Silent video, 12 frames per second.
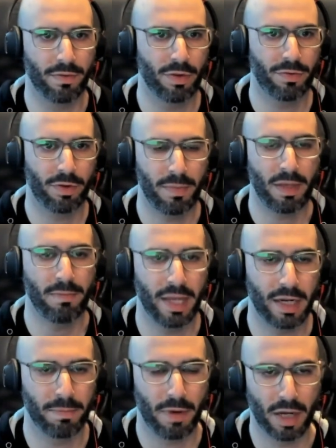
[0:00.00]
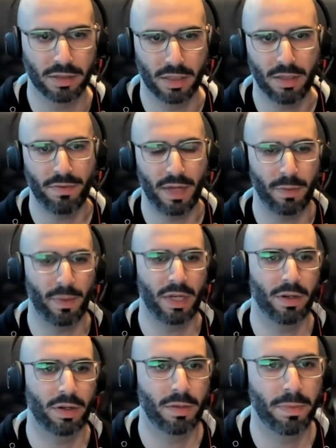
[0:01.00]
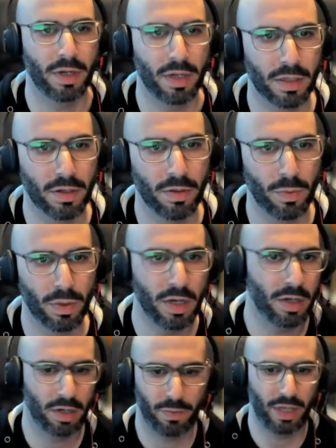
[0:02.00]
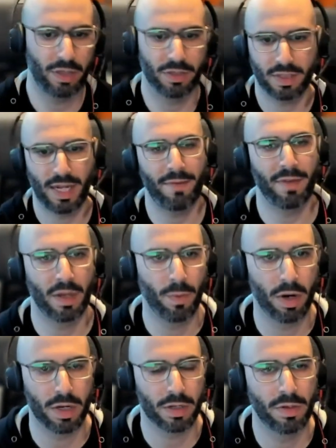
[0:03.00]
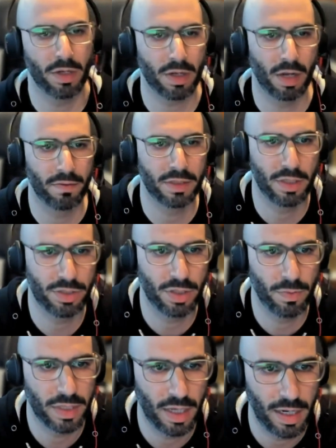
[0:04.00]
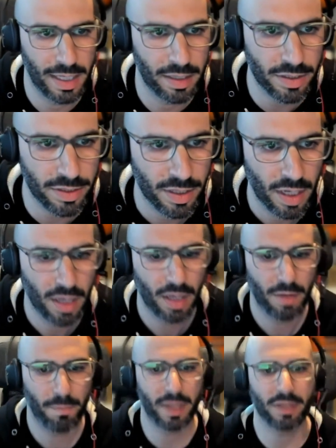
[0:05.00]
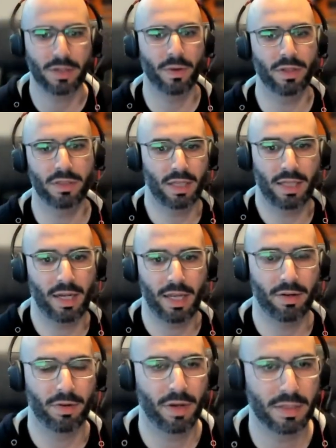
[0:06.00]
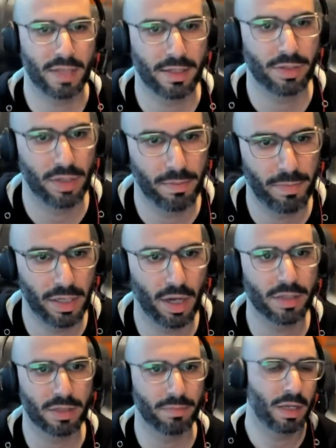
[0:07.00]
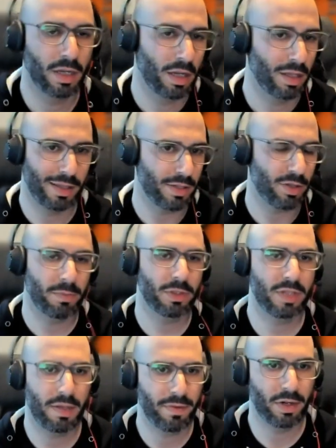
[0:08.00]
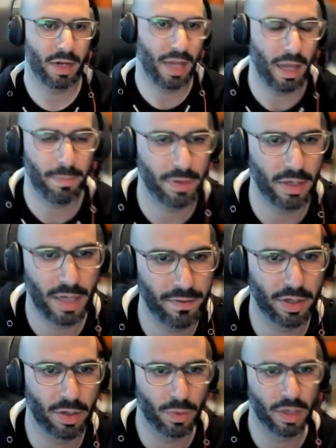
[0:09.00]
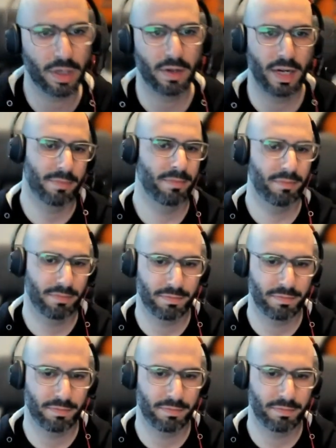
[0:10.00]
review for me, make it positive? And when you're going to put in a good word or when you're just having a water cooler conversation with our leaders, please go and say that, hey, Rohan's actually pretty awesome. That's almost never going to happen, never going to work, right?